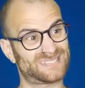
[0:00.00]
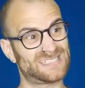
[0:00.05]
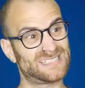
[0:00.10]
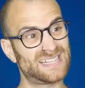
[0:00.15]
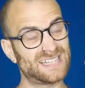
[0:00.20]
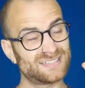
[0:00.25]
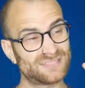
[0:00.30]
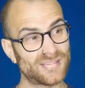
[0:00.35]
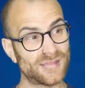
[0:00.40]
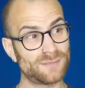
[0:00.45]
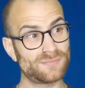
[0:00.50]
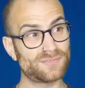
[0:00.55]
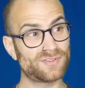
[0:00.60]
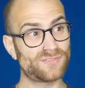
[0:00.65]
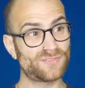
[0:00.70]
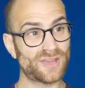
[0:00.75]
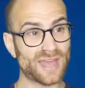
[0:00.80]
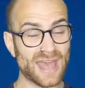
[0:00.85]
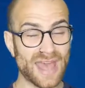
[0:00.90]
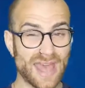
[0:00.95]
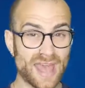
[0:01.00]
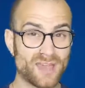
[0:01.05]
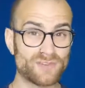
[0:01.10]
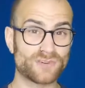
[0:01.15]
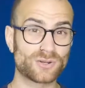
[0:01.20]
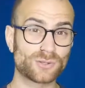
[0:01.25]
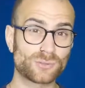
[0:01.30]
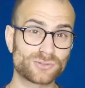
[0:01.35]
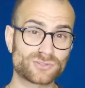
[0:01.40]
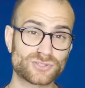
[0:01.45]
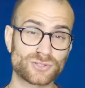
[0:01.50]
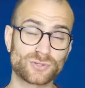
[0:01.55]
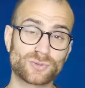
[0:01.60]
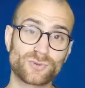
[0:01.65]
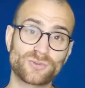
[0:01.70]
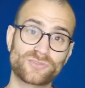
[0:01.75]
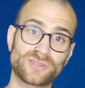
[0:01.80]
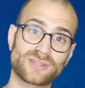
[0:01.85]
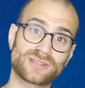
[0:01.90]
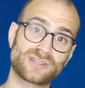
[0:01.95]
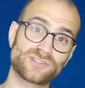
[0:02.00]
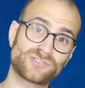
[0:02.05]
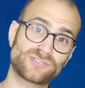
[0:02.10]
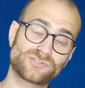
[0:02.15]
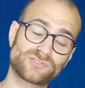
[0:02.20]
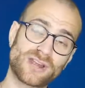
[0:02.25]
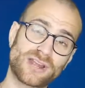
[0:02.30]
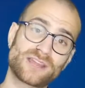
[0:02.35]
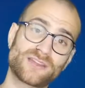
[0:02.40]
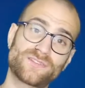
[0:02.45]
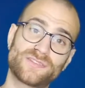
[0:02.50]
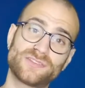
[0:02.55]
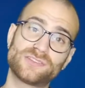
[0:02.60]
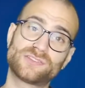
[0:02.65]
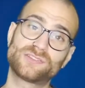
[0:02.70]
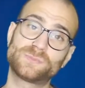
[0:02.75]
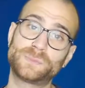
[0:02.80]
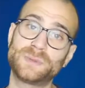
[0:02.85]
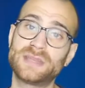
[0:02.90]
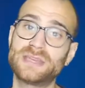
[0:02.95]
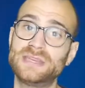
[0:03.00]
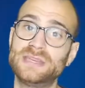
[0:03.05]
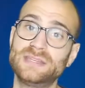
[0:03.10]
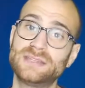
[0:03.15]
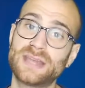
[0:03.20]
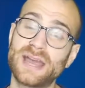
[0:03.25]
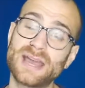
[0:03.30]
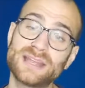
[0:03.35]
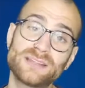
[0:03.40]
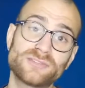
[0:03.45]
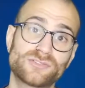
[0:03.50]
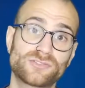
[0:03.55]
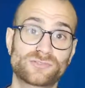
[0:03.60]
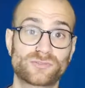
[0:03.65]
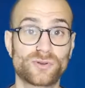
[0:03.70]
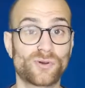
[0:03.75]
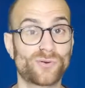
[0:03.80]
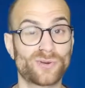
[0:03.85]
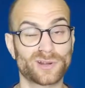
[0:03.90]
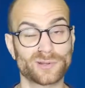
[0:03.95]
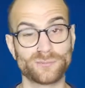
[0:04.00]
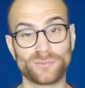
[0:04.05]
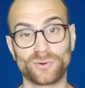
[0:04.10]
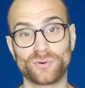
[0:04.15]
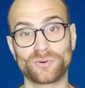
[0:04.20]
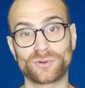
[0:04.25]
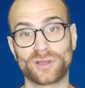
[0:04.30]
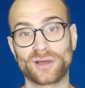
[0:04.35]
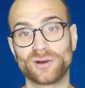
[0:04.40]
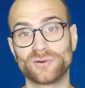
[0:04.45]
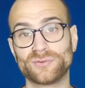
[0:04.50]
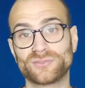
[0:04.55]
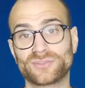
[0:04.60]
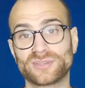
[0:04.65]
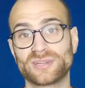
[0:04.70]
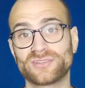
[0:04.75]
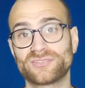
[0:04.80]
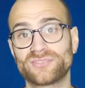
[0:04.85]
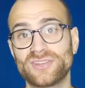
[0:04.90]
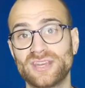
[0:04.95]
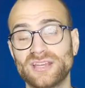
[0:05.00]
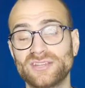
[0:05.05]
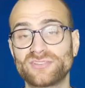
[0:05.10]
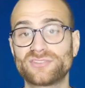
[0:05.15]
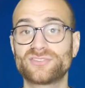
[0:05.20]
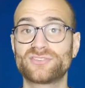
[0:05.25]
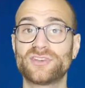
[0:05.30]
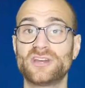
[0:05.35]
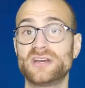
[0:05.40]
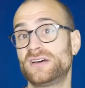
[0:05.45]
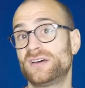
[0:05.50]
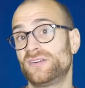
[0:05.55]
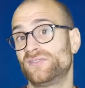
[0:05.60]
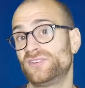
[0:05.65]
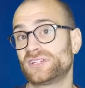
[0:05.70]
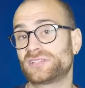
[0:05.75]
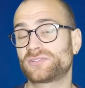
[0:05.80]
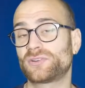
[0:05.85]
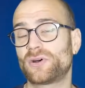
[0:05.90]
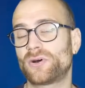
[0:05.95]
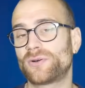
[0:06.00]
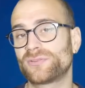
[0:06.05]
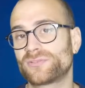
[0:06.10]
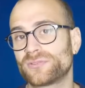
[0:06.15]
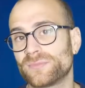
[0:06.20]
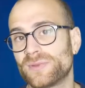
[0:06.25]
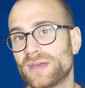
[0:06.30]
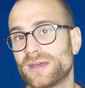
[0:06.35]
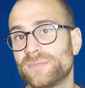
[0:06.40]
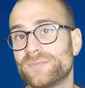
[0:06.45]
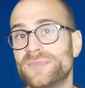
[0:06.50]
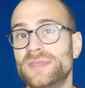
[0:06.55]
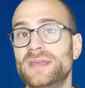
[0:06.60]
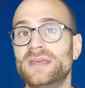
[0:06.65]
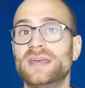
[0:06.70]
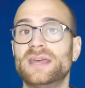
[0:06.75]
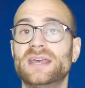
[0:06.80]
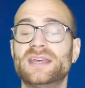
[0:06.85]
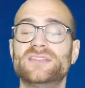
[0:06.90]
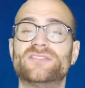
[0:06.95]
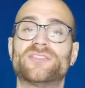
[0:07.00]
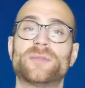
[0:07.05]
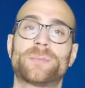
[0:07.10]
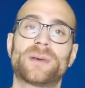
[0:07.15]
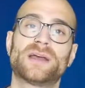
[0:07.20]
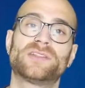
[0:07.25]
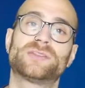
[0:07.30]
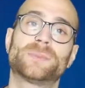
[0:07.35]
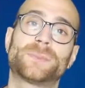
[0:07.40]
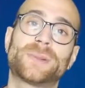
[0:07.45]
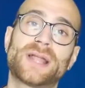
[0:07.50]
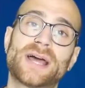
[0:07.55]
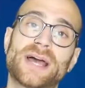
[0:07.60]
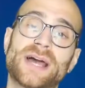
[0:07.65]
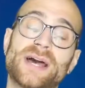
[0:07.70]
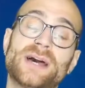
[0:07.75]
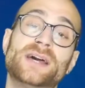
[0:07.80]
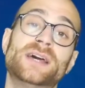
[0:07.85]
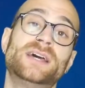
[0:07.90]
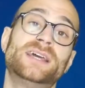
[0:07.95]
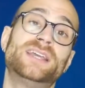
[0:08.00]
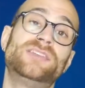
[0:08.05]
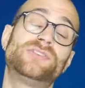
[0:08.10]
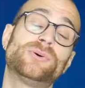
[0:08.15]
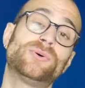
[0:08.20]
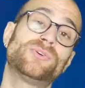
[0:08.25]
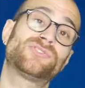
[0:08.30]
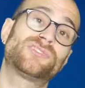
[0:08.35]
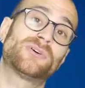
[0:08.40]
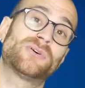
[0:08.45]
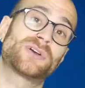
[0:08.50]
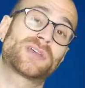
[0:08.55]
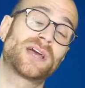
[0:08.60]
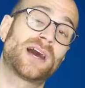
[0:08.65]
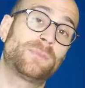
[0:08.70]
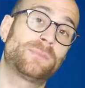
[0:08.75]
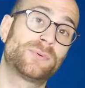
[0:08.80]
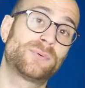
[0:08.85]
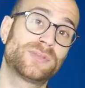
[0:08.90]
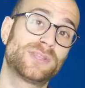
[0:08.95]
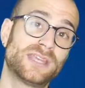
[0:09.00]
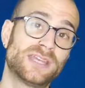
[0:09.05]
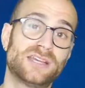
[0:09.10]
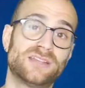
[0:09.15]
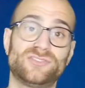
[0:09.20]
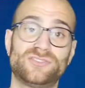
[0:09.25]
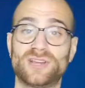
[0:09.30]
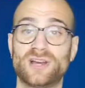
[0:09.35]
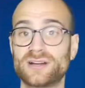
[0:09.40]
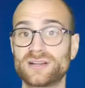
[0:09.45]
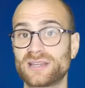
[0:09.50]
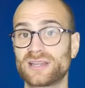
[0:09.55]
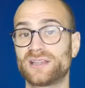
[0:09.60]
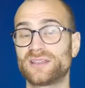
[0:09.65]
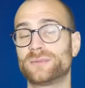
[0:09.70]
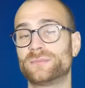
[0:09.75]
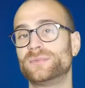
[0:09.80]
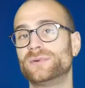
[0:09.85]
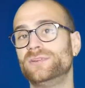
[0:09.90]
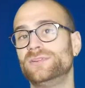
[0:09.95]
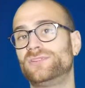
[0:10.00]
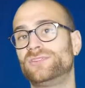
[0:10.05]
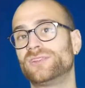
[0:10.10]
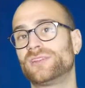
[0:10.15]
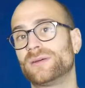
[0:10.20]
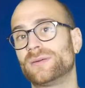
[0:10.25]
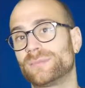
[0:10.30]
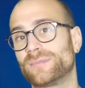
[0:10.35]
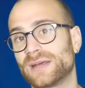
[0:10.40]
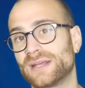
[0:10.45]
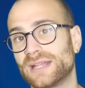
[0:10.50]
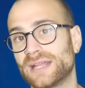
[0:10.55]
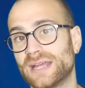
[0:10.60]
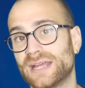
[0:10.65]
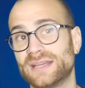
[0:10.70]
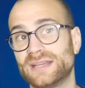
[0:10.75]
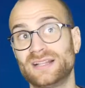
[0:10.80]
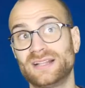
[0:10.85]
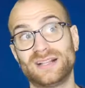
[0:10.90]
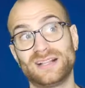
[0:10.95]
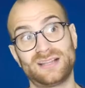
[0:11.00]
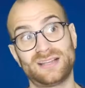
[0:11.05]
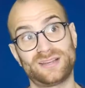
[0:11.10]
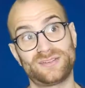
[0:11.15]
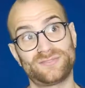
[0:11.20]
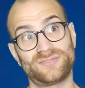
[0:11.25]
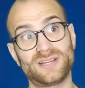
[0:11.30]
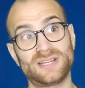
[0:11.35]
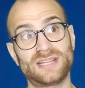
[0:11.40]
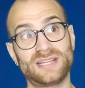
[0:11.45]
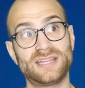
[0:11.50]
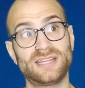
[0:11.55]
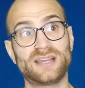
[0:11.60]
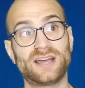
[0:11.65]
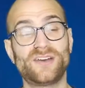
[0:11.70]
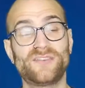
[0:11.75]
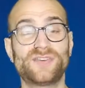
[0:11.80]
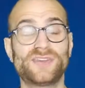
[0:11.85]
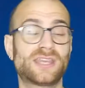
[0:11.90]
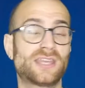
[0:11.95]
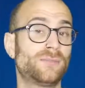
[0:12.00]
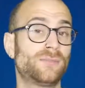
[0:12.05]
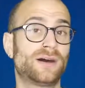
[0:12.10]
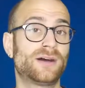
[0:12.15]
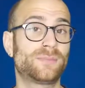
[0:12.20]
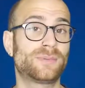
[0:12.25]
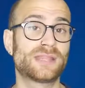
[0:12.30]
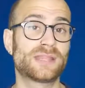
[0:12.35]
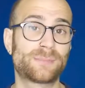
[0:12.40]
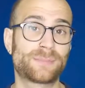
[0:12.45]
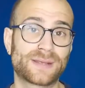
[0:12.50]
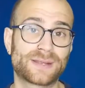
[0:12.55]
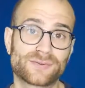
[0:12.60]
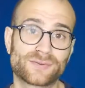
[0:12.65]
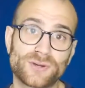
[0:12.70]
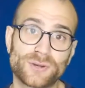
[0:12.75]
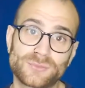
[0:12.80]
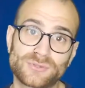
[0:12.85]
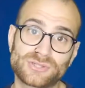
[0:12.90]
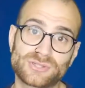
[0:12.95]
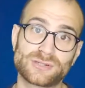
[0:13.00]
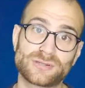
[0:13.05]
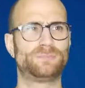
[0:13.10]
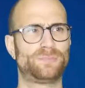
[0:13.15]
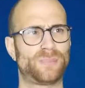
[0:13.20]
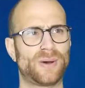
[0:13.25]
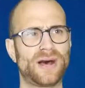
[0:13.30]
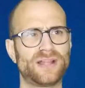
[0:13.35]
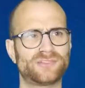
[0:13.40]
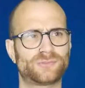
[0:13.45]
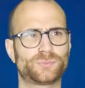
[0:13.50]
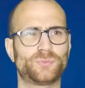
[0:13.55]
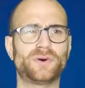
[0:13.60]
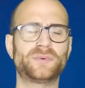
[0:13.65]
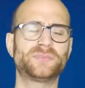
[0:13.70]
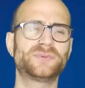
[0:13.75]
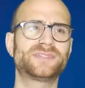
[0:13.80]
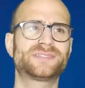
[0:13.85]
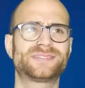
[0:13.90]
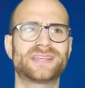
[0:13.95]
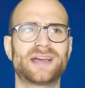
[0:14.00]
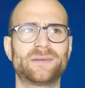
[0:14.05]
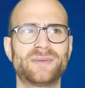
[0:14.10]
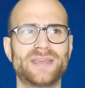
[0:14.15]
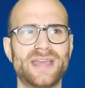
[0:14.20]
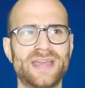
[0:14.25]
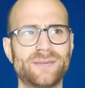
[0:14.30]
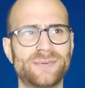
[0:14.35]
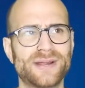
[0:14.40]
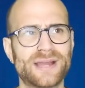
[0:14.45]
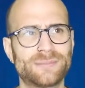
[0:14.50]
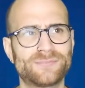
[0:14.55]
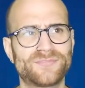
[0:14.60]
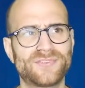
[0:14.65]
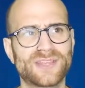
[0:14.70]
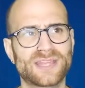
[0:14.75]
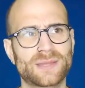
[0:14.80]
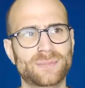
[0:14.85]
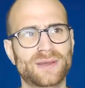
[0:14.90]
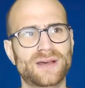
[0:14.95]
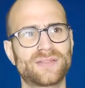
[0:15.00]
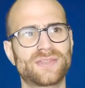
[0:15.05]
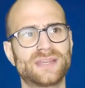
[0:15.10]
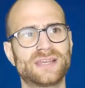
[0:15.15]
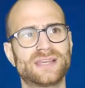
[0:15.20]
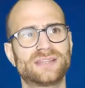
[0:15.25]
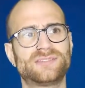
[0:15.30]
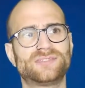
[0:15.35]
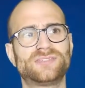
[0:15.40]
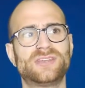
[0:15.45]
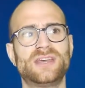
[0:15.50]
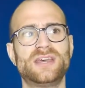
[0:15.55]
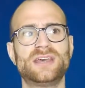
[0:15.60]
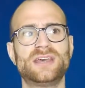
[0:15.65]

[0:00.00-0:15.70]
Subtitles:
in terms of aerial duels and the strength and speed and scoring more goals and assists, Victor Osimhen is the better player. He's also a couple years younger than Moussa Dembele, and really, I think he might be the better option. But what would Tammy Abraham think about this?